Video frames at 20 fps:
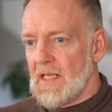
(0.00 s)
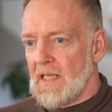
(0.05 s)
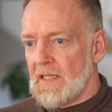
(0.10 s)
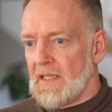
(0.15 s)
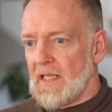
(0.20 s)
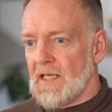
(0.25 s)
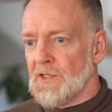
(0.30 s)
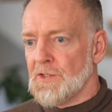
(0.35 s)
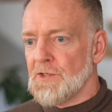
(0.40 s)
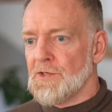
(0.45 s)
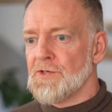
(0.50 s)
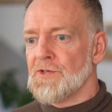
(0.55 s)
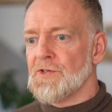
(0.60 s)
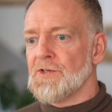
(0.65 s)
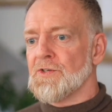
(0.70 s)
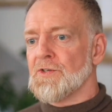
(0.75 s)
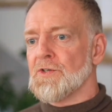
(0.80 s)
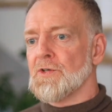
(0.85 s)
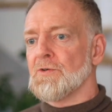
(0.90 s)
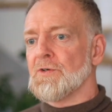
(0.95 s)
They use
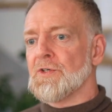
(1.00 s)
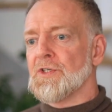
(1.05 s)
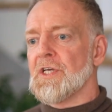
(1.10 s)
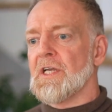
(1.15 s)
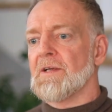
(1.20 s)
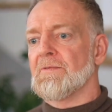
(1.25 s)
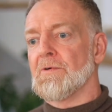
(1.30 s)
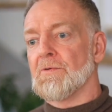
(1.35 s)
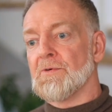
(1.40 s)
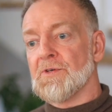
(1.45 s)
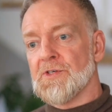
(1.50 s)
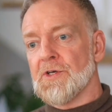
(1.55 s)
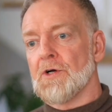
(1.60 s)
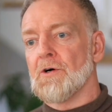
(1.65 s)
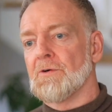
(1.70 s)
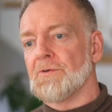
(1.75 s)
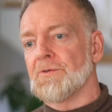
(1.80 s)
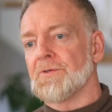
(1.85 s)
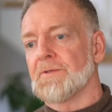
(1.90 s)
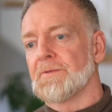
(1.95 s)
it to achieve a
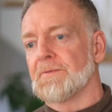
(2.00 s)
result.